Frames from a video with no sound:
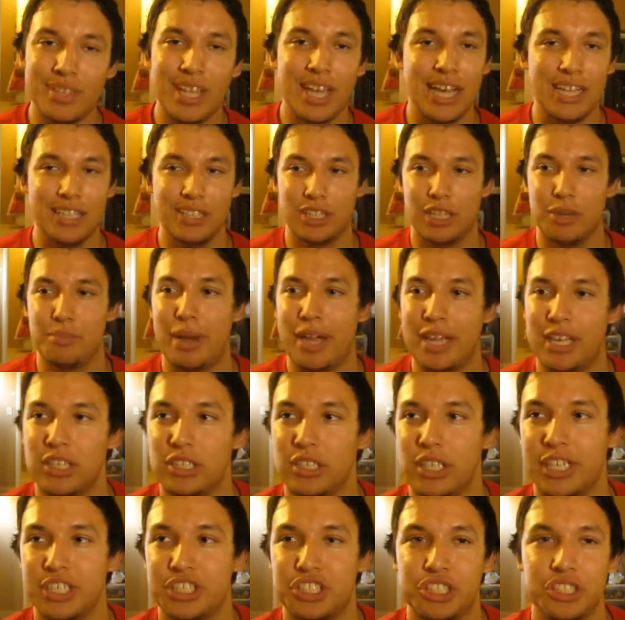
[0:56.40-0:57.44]
I look at my
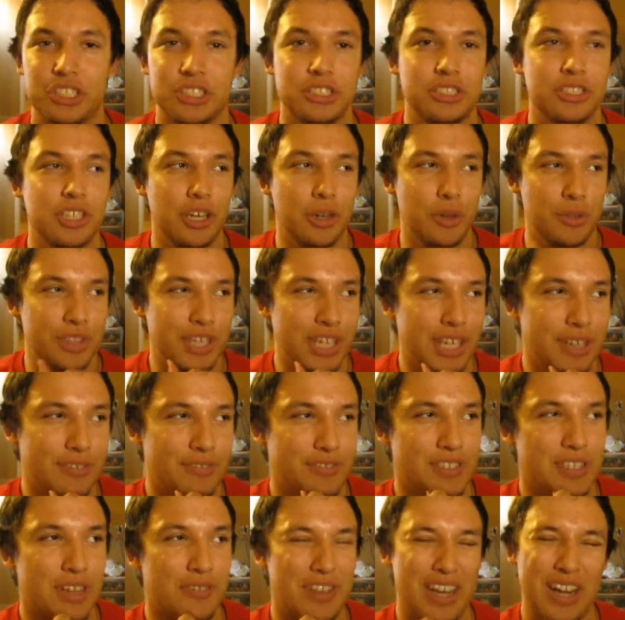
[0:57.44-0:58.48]
collection, thinking
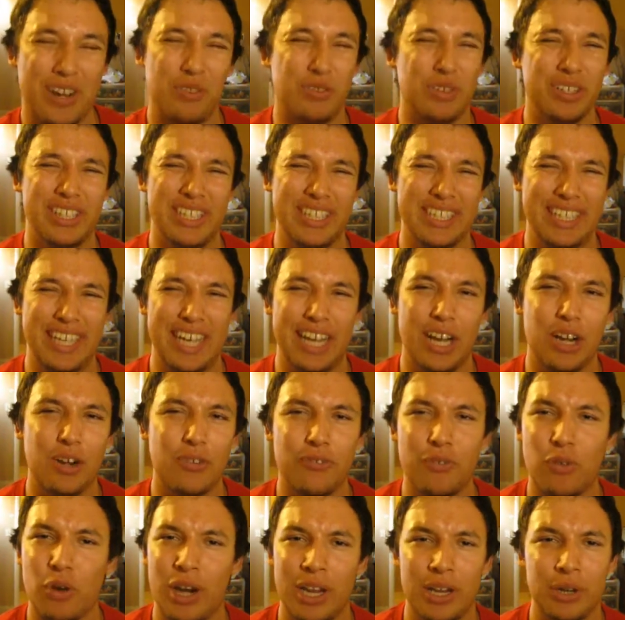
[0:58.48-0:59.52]
of stuff I don't really care
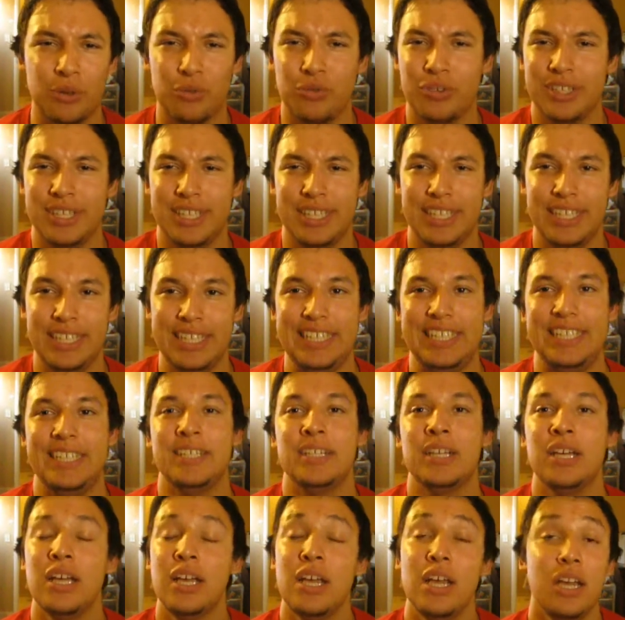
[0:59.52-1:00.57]
for, I don't really need,
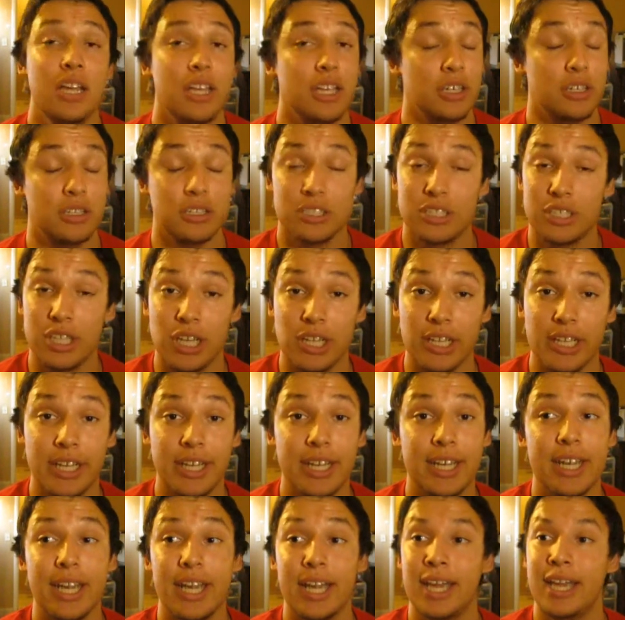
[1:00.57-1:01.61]
sell
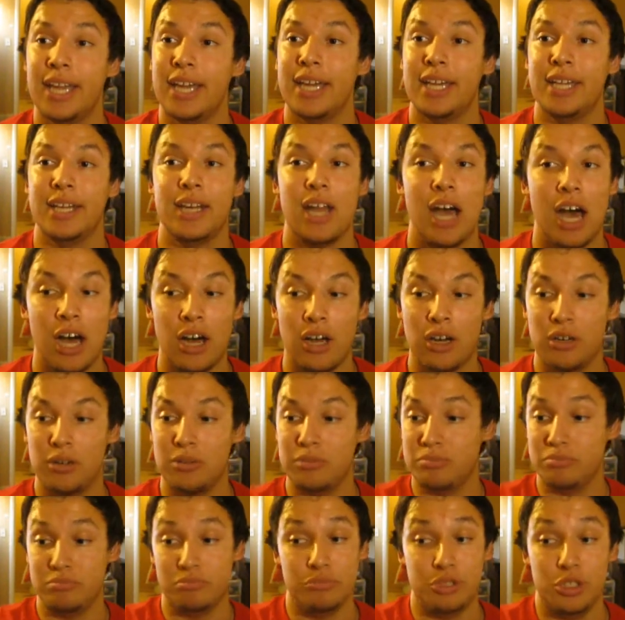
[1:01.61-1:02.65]
it, and
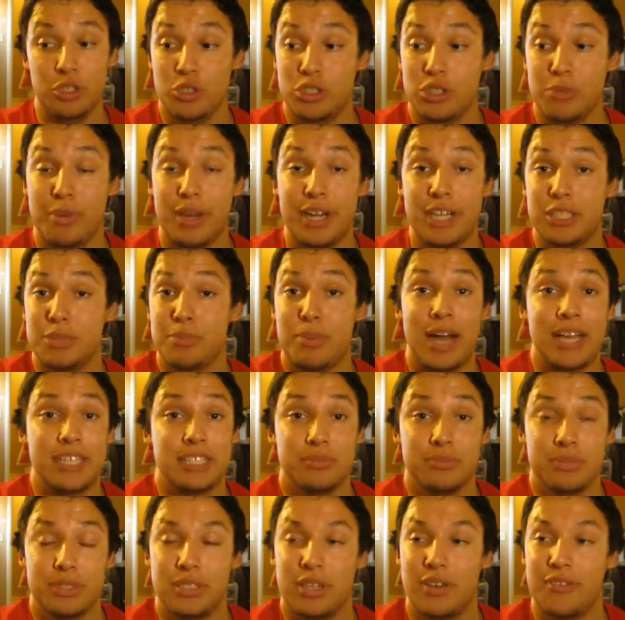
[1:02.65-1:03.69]
I'll use the money to buy
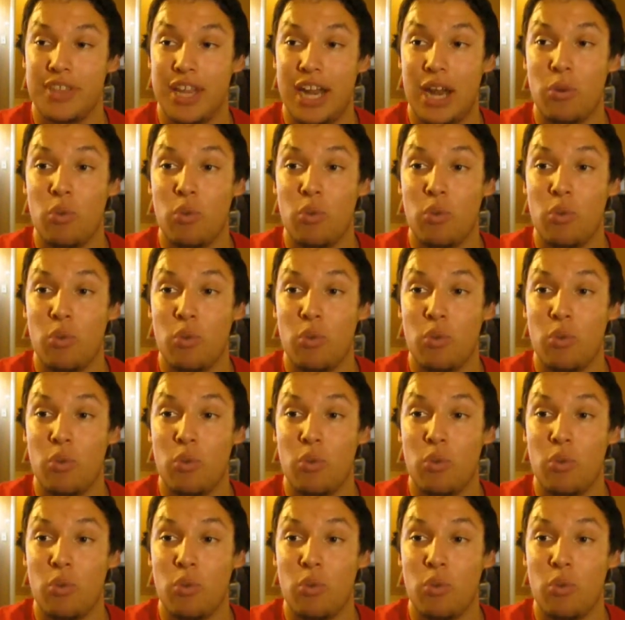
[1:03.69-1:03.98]
some stuff that I